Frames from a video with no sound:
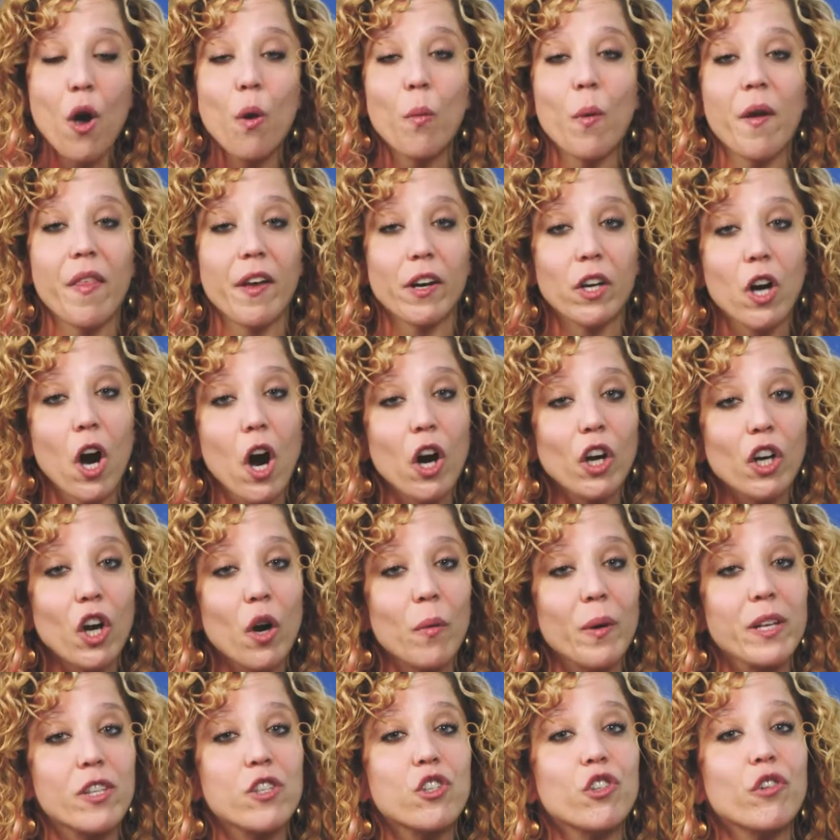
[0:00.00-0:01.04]
where the
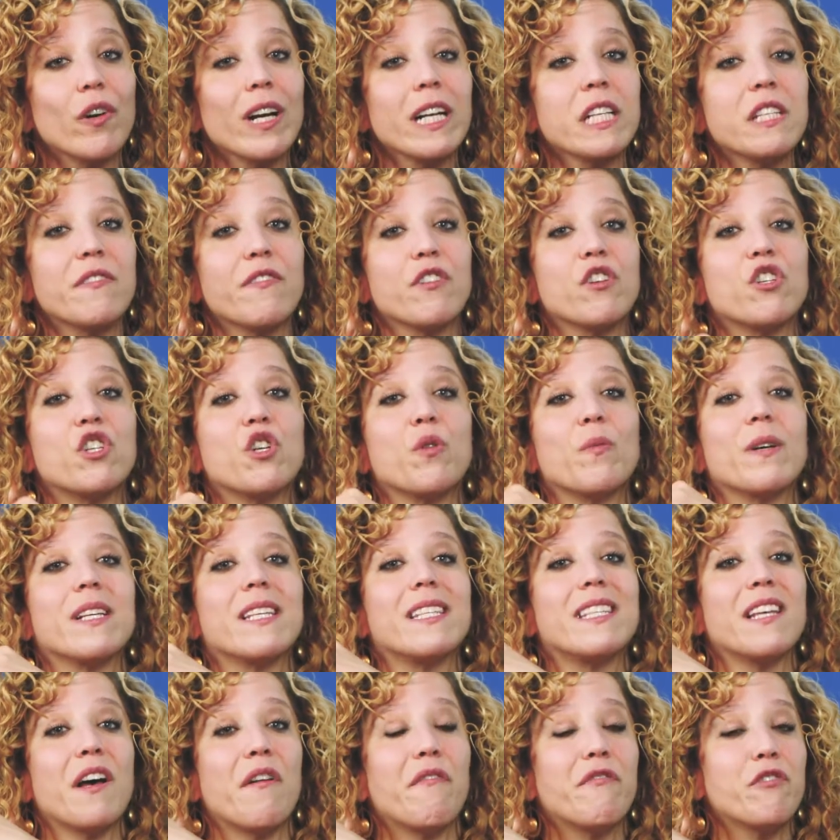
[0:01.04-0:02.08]
cargo is transferred to a
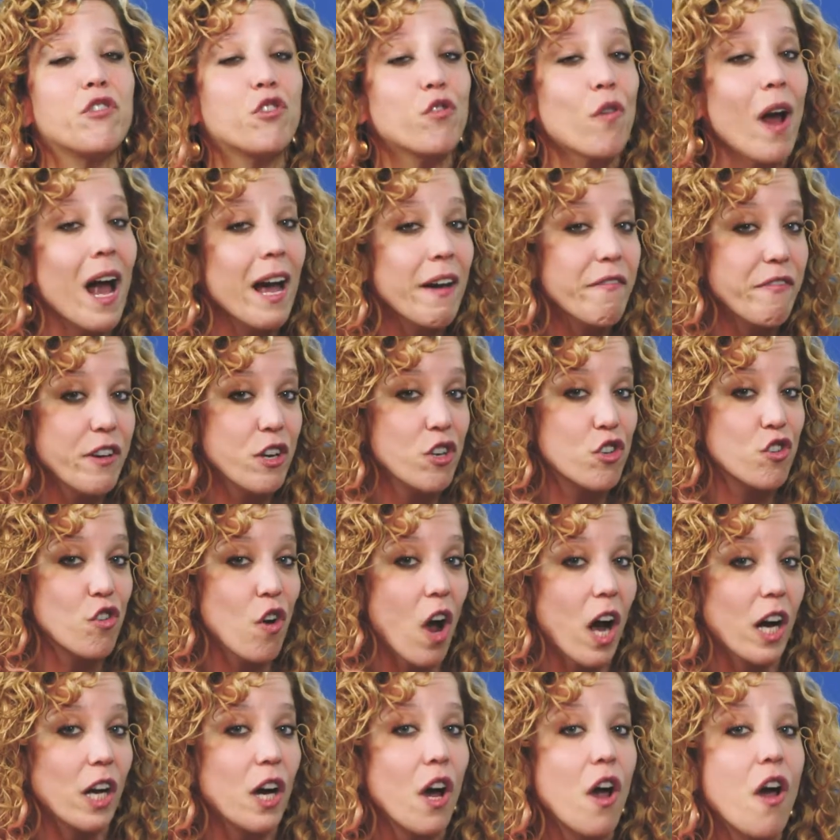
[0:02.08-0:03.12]
self-driving
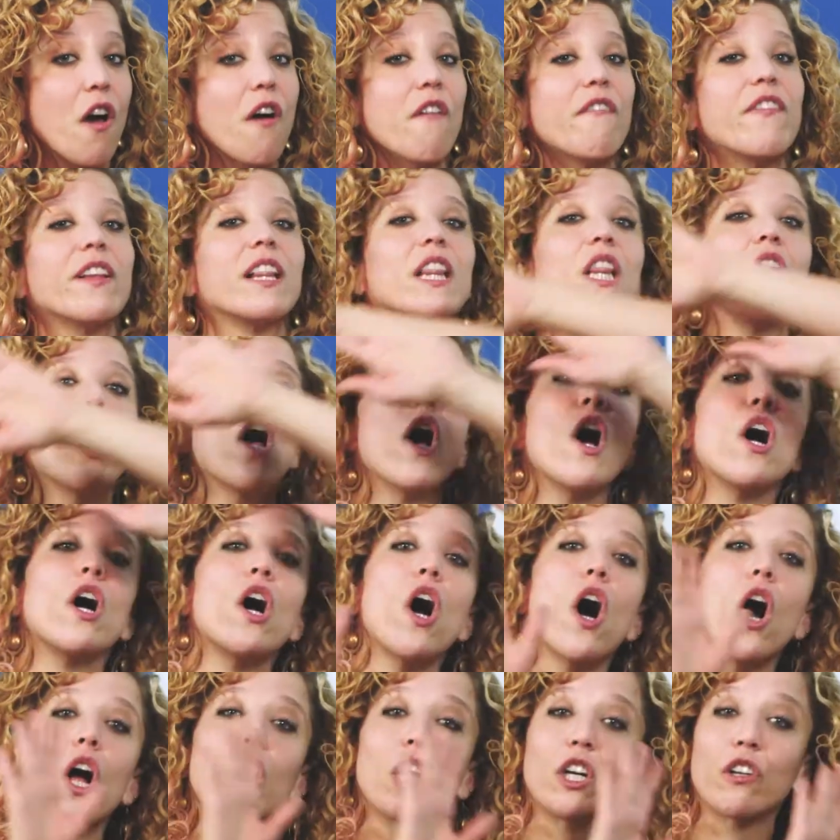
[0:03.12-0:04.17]
truck for the long
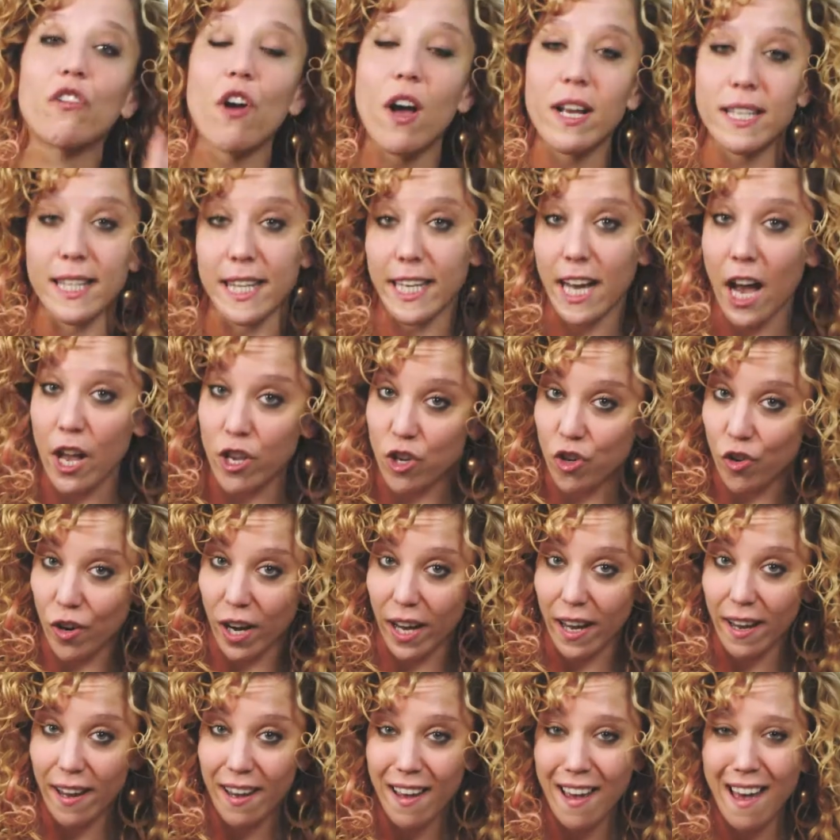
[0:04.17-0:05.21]
haul across the country.